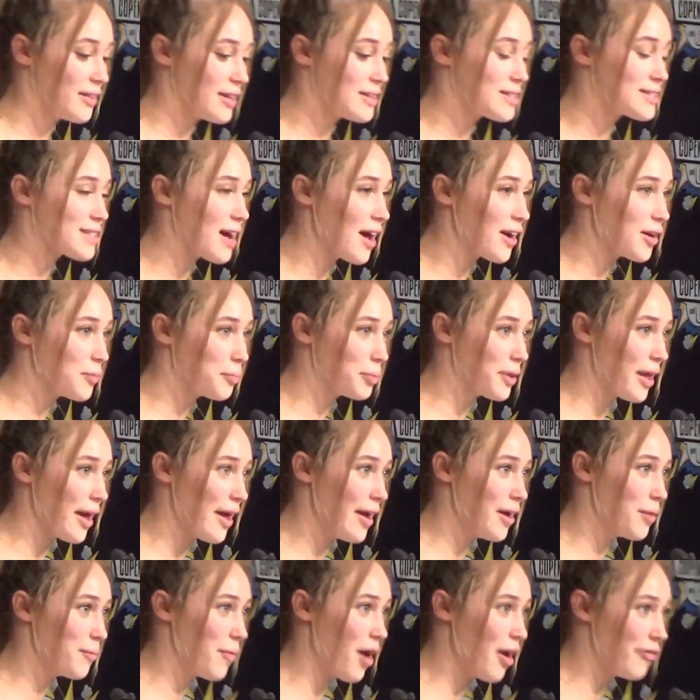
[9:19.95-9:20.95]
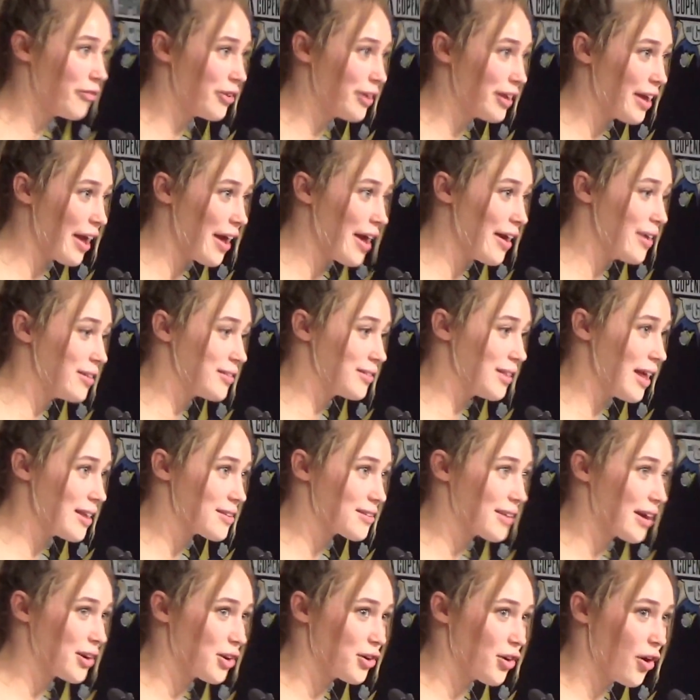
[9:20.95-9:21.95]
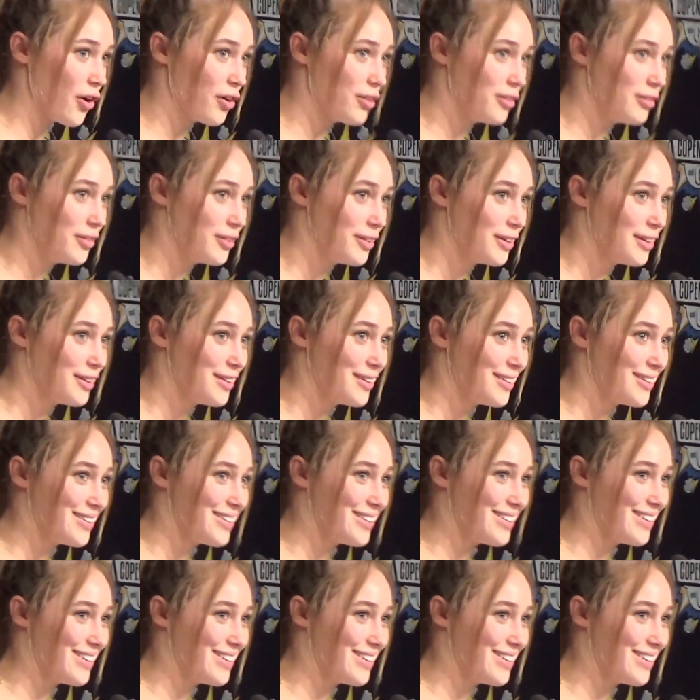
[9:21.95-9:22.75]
they started playing Marvin Gaye's Let's Get It On.